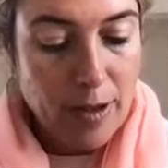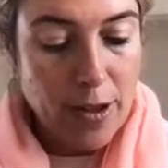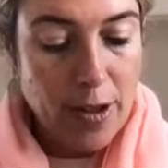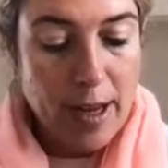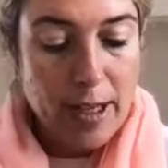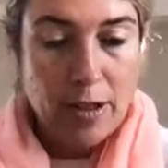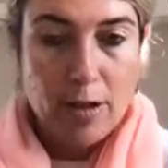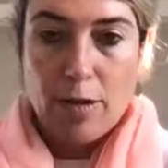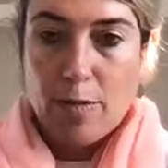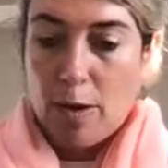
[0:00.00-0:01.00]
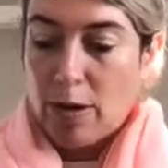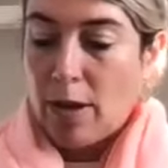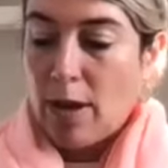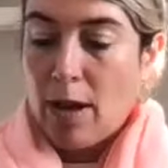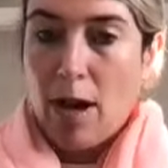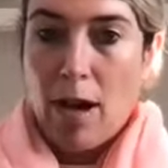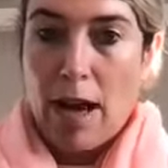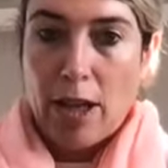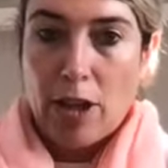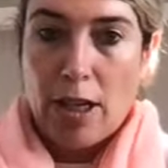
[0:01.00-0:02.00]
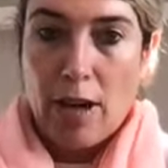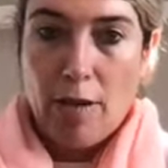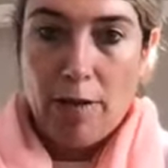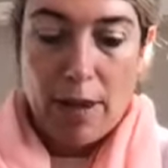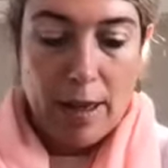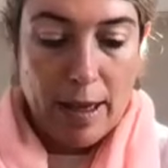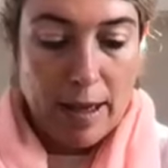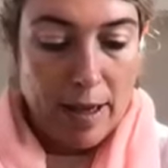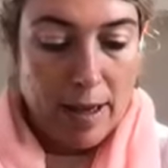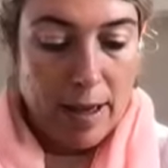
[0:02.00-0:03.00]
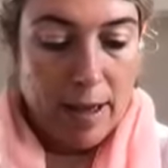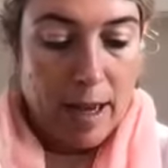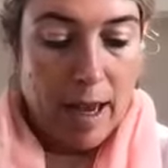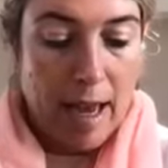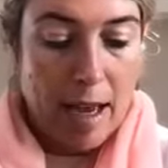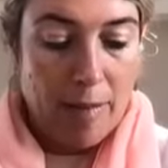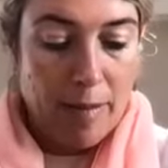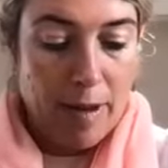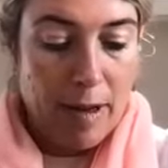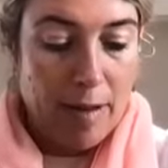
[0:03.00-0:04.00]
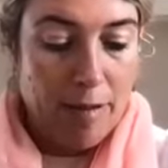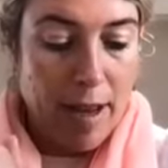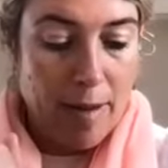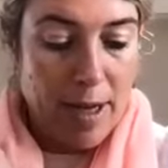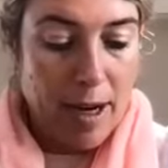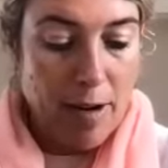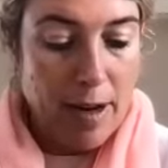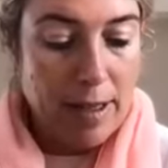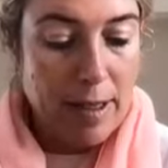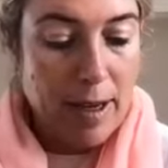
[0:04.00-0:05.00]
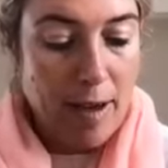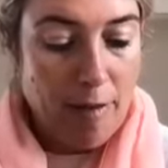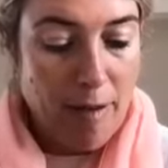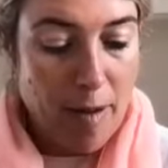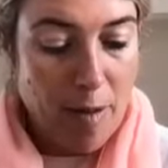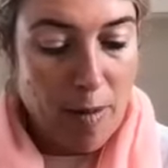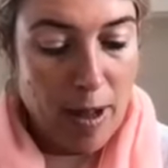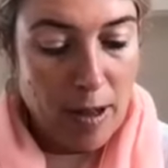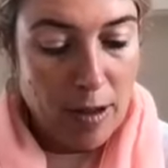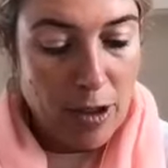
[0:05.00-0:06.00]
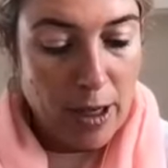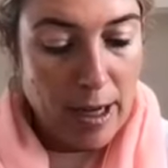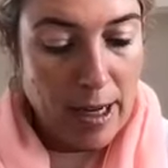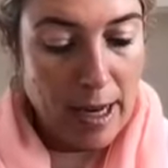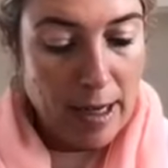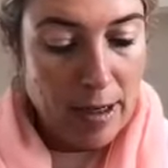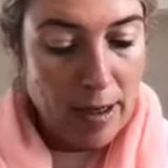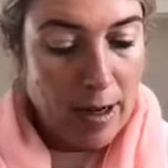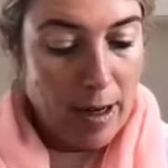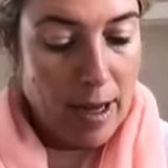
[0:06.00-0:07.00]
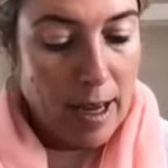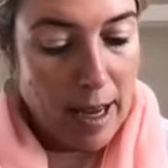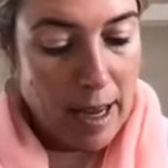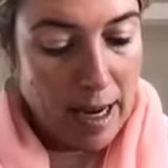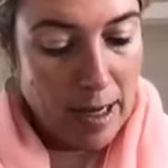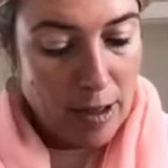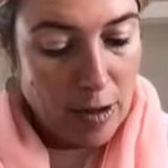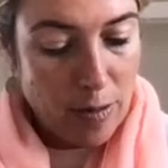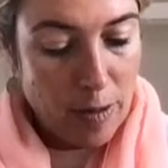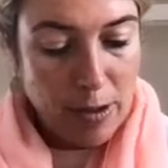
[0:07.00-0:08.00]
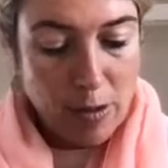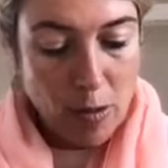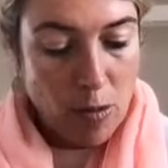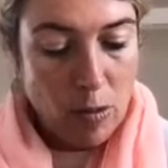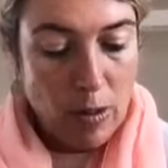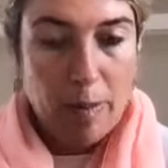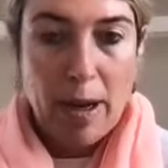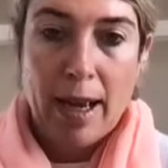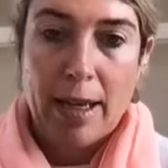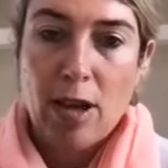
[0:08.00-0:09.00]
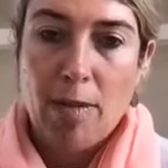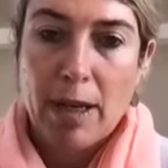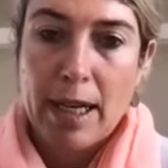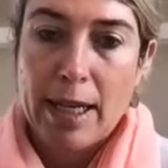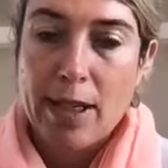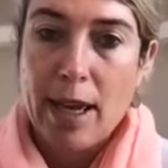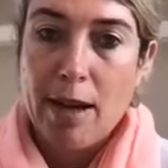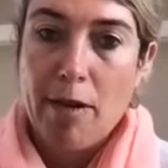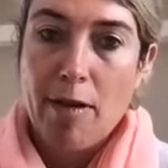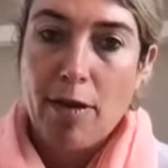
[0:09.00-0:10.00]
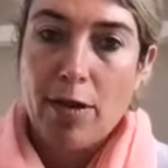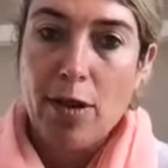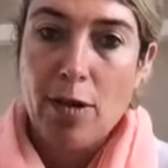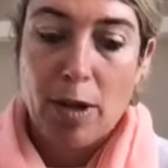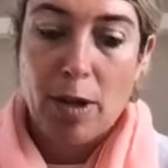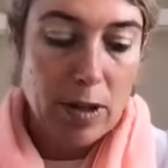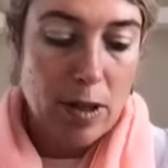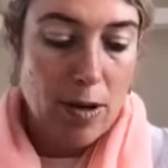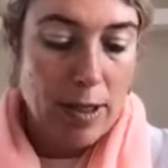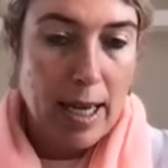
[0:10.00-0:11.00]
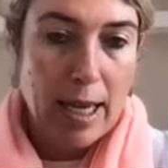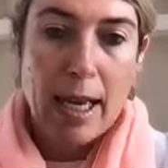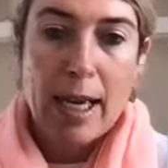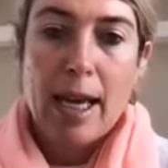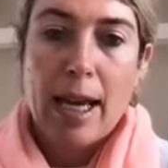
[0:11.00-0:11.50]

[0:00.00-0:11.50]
So that you'd put actually over the inflamed areas, fibromyalgia and lupus, all applying topically to the area of concern, because we don't take